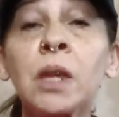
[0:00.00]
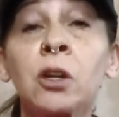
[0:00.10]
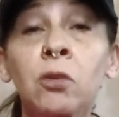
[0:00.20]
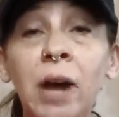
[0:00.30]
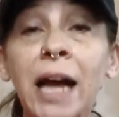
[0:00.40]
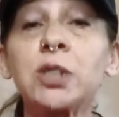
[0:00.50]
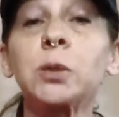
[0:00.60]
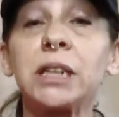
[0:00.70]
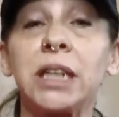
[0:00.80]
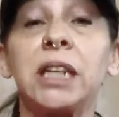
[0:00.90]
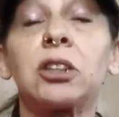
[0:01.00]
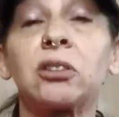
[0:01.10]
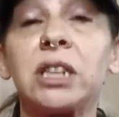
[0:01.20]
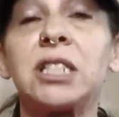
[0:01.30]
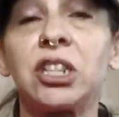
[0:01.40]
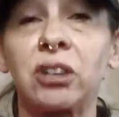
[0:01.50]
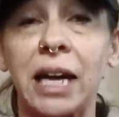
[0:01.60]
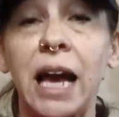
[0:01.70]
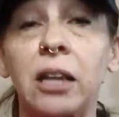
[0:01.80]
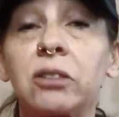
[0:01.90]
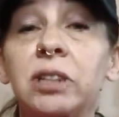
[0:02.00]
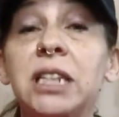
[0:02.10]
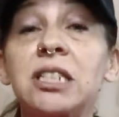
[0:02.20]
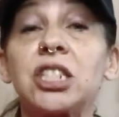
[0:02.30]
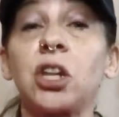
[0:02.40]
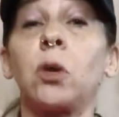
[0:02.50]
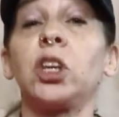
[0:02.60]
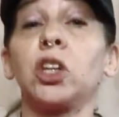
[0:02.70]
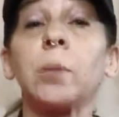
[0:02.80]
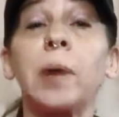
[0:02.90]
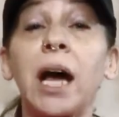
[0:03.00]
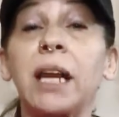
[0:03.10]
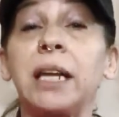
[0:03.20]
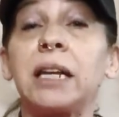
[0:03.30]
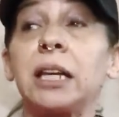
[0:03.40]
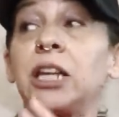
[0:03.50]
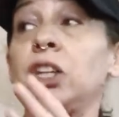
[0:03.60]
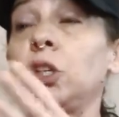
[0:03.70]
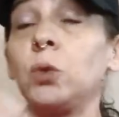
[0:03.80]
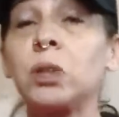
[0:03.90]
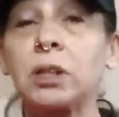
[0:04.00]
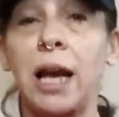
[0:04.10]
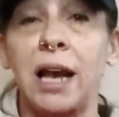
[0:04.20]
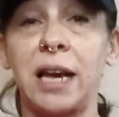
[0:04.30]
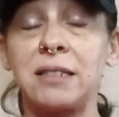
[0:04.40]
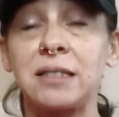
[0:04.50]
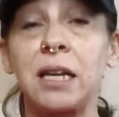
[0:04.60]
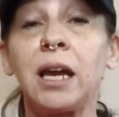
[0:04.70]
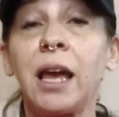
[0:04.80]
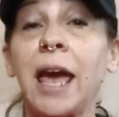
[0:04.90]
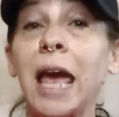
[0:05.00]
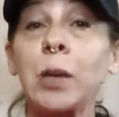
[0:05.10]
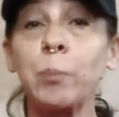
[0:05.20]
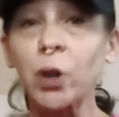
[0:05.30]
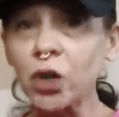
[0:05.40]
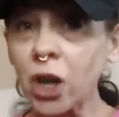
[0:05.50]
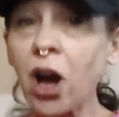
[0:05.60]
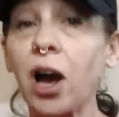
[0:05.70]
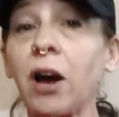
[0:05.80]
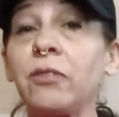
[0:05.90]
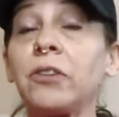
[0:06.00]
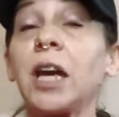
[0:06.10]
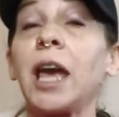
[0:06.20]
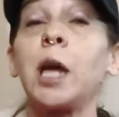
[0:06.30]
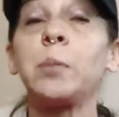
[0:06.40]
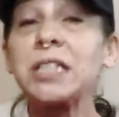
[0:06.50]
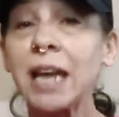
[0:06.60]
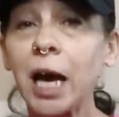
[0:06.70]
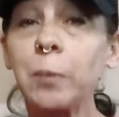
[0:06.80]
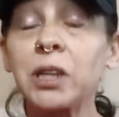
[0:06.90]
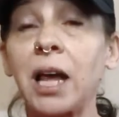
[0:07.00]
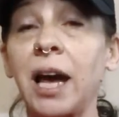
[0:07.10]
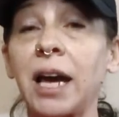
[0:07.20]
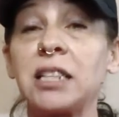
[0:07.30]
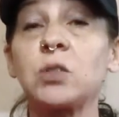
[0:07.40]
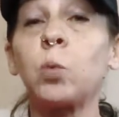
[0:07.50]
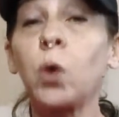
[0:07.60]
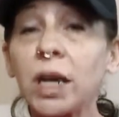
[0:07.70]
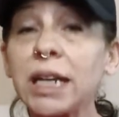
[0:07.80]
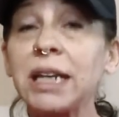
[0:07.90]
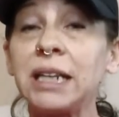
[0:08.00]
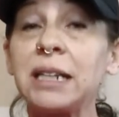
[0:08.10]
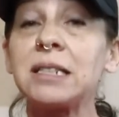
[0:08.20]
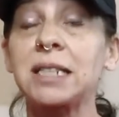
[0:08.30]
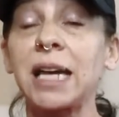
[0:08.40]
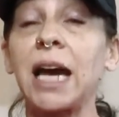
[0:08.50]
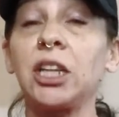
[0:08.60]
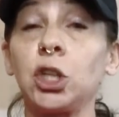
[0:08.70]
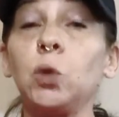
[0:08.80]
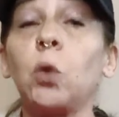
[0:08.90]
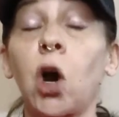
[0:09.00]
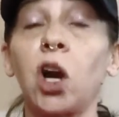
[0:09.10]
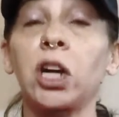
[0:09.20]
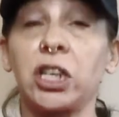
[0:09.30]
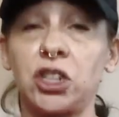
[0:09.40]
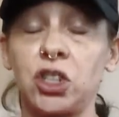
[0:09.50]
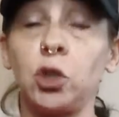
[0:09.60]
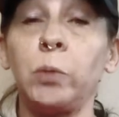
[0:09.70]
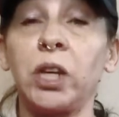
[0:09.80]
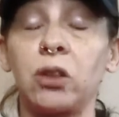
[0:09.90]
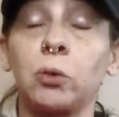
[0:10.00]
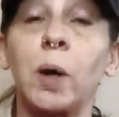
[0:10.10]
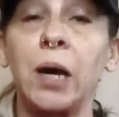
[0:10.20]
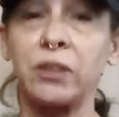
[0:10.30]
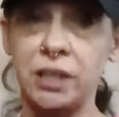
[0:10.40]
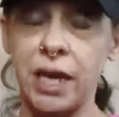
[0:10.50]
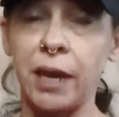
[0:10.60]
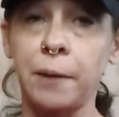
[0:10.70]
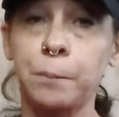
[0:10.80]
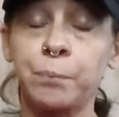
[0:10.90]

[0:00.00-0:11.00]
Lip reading: Gradually increase your calories so your body can utilize and burn off and metabolize what it is that you are consuming throughout the day.